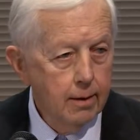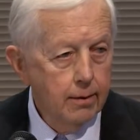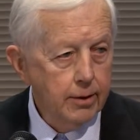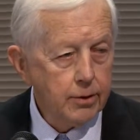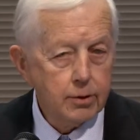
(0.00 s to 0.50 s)

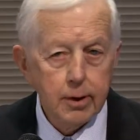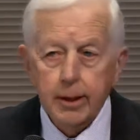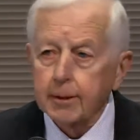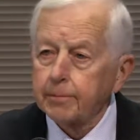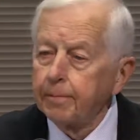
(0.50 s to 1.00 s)
this
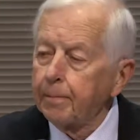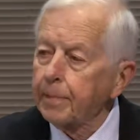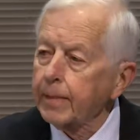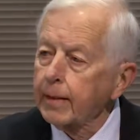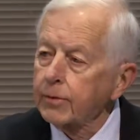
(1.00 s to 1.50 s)

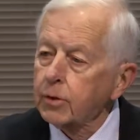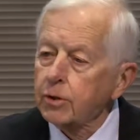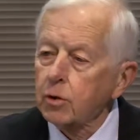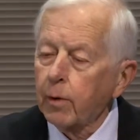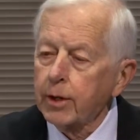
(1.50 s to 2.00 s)

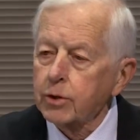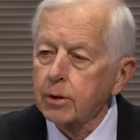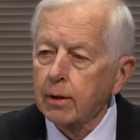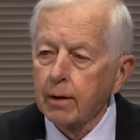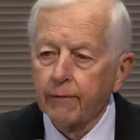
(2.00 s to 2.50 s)

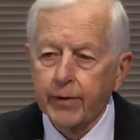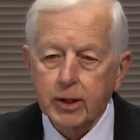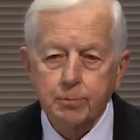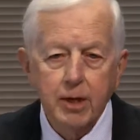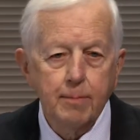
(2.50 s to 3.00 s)
situation
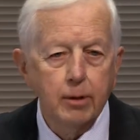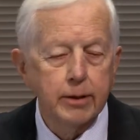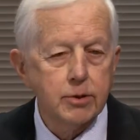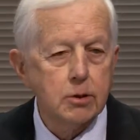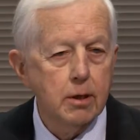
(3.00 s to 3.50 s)
affects people
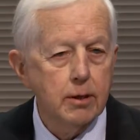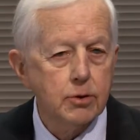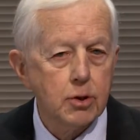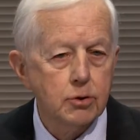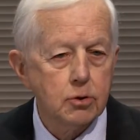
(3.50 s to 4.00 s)
in
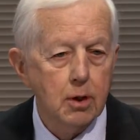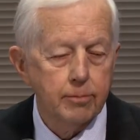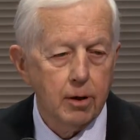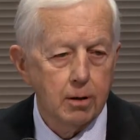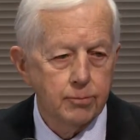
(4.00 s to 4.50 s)
cities,
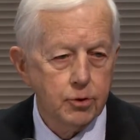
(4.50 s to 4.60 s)
suburbs,